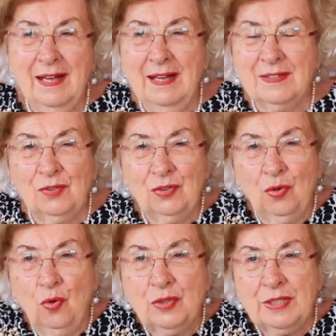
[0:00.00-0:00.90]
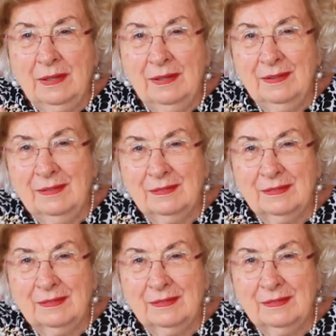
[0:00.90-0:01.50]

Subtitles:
also große